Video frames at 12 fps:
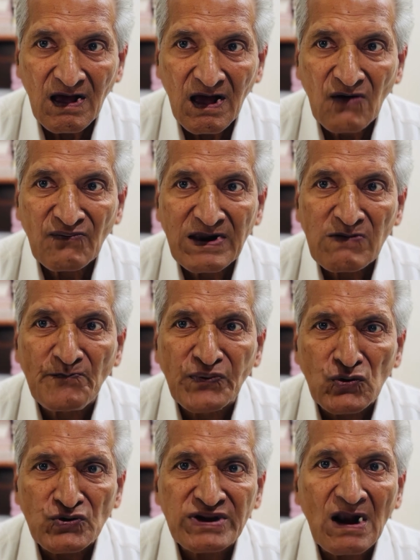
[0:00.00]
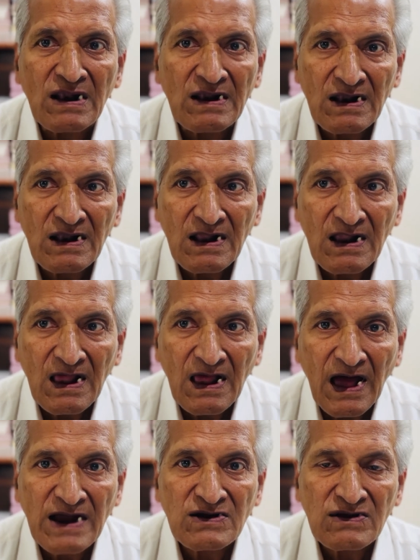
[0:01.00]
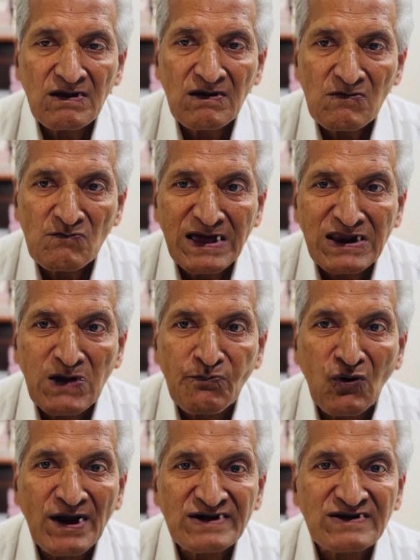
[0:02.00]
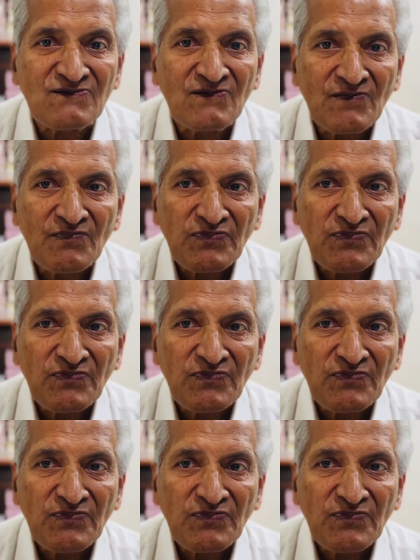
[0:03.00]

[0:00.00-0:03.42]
a very brutal and manipulative